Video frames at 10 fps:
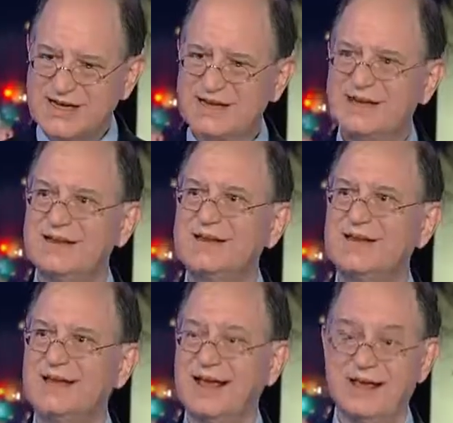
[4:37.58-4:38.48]
needed,
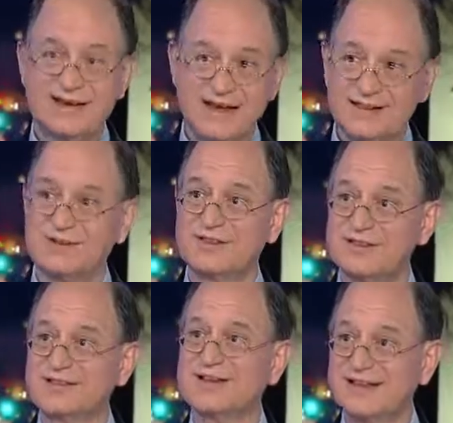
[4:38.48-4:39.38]
and, and look,
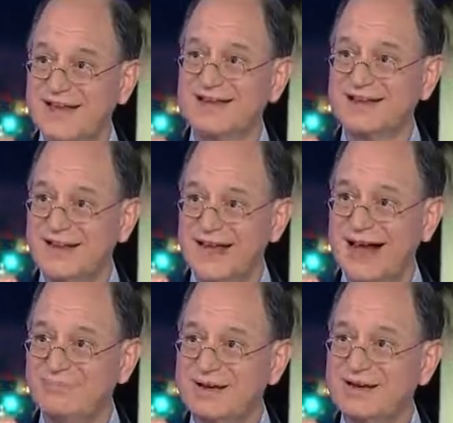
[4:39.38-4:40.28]
this is unlikely to
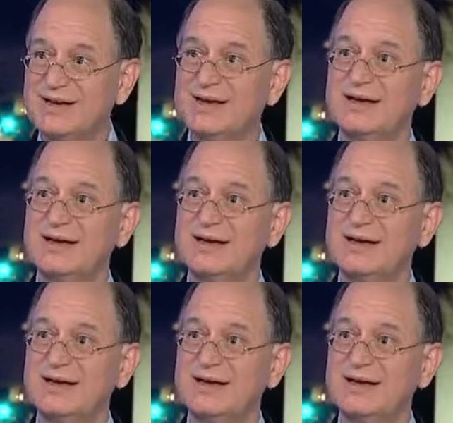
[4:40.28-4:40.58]
happen,